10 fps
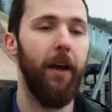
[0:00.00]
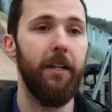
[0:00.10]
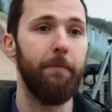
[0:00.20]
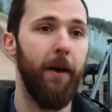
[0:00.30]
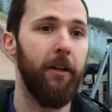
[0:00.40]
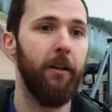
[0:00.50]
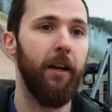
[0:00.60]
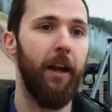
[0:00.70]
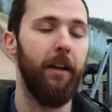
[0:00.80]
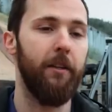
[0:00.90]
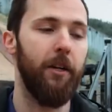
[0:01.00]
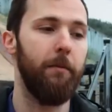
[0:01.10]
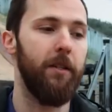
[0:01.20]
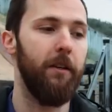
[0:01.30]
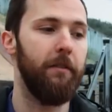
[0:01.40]
It is better in
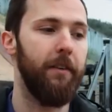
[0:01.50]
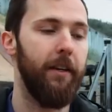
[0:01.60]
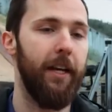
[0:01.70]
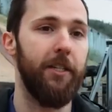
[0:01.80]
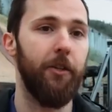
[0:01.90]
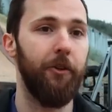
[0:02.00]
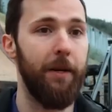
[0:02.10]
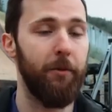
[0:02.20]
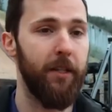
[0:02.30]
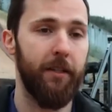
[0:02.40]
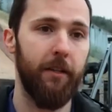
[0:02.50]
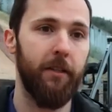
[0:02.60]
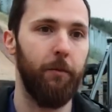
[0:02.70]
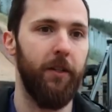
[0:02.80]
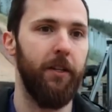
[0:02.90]
terms of its creep
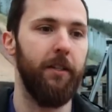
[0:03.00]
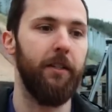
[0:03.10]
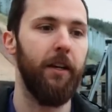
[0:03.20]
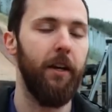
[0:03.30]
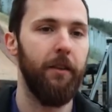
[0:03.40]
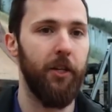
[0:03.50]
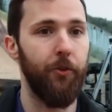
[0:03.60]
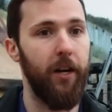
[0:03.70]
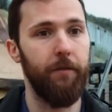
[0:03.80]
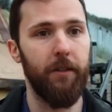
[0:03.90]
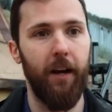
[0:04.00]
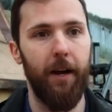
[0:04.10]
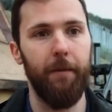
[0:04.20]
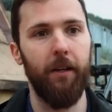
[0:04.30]
resistance, which is the strain over time that